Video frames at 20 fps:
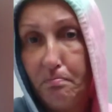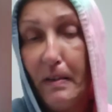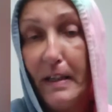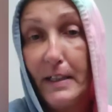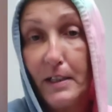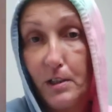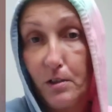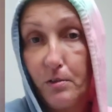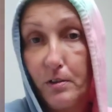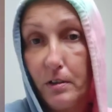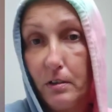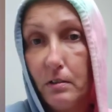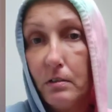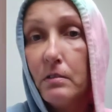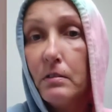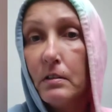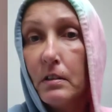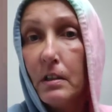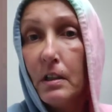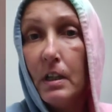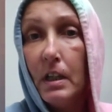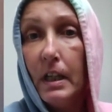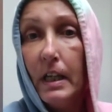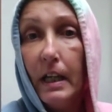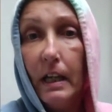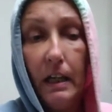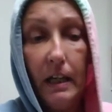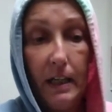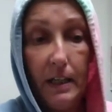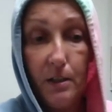Benadryl.
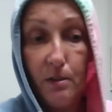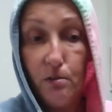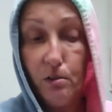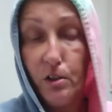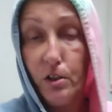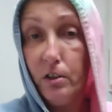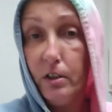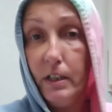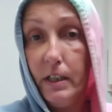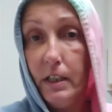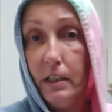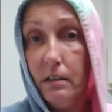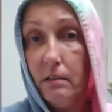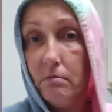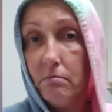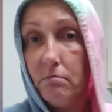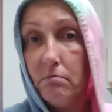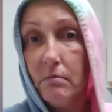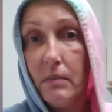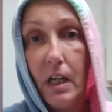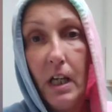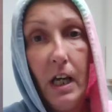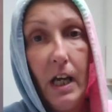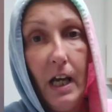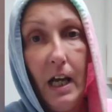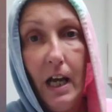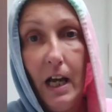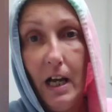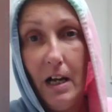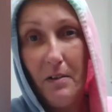And usually,
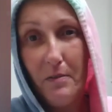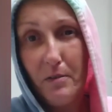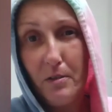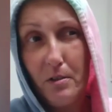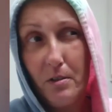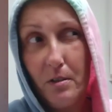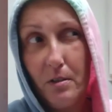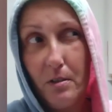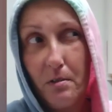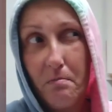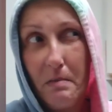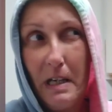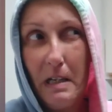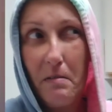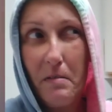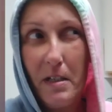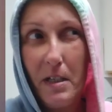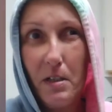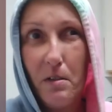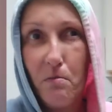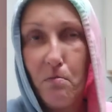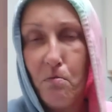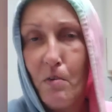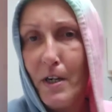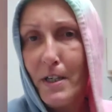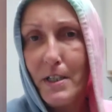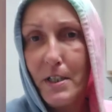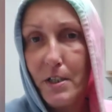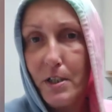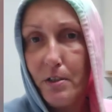after maybe
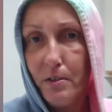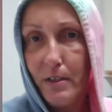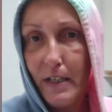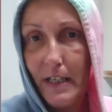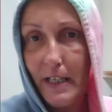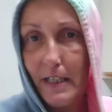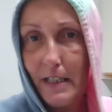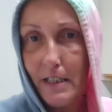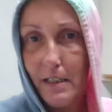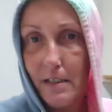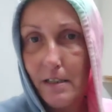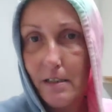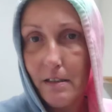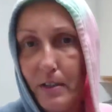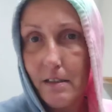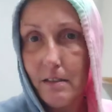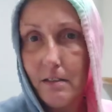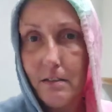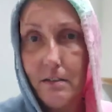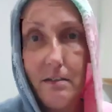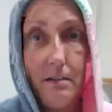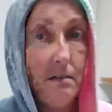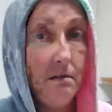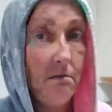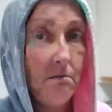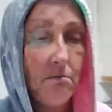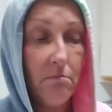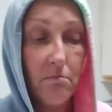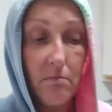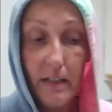one to two days,
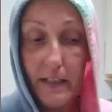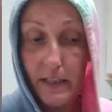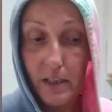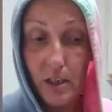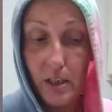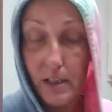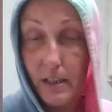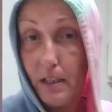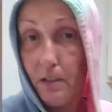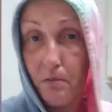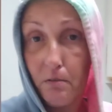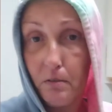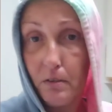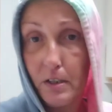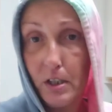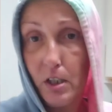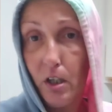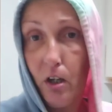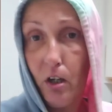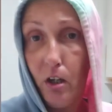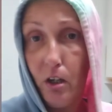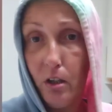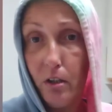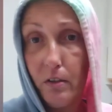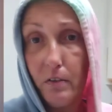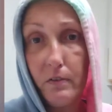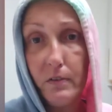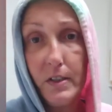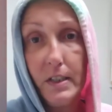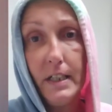it just it
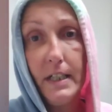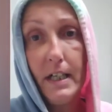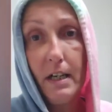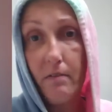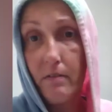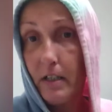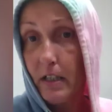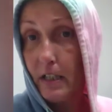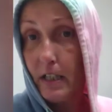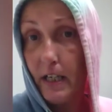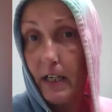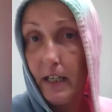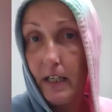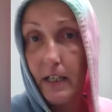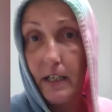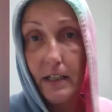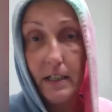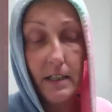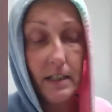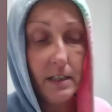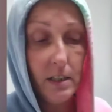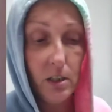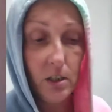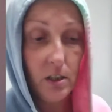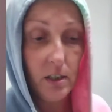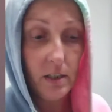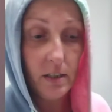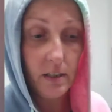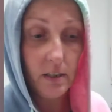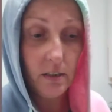resolves and everything, and he's
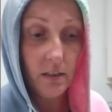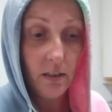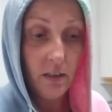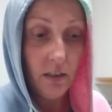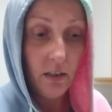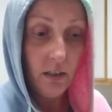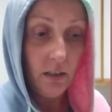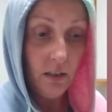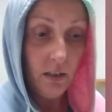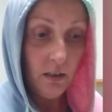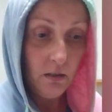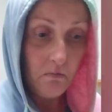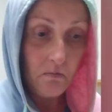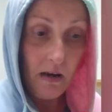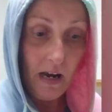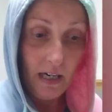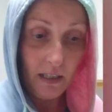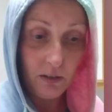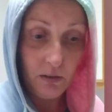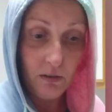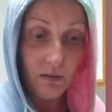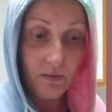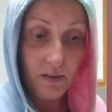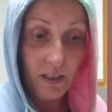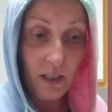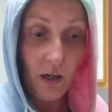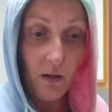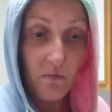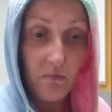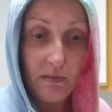just back to
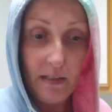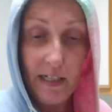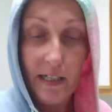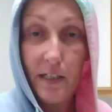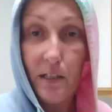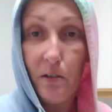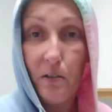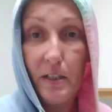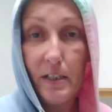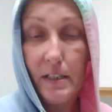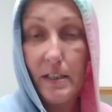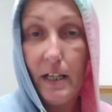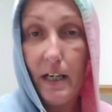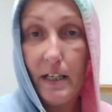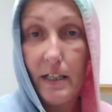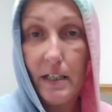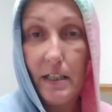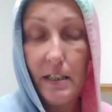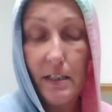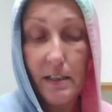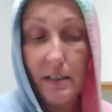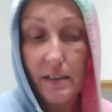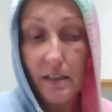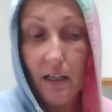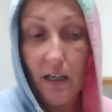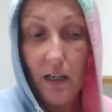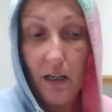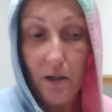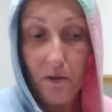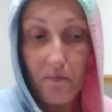himself. But I noticed that he's
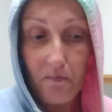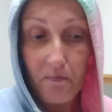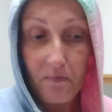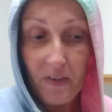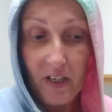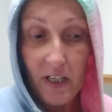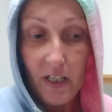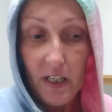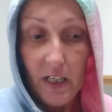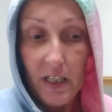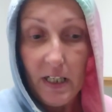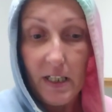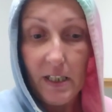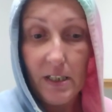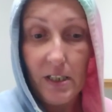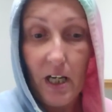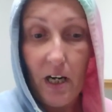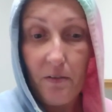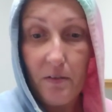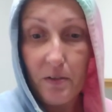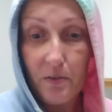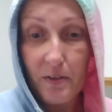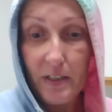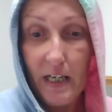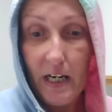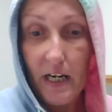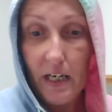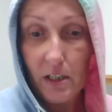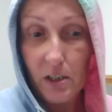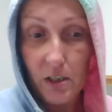um, he's having a
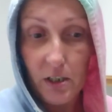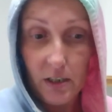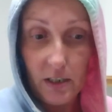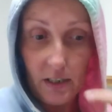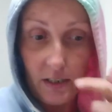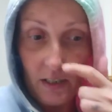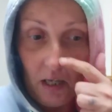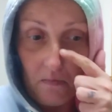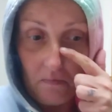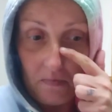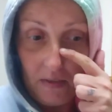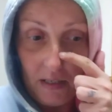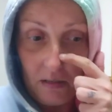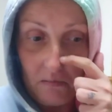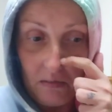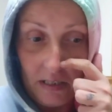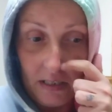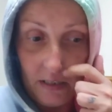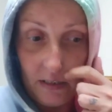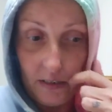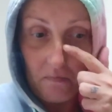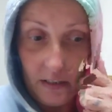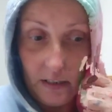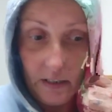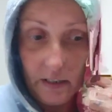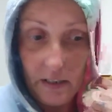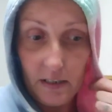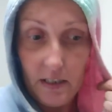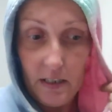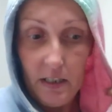reaction to something
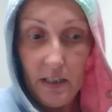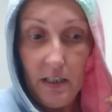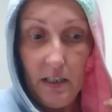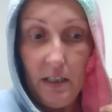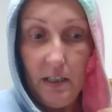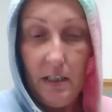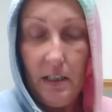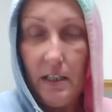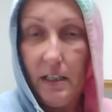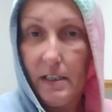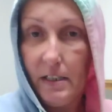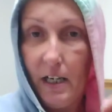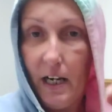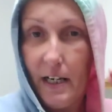because his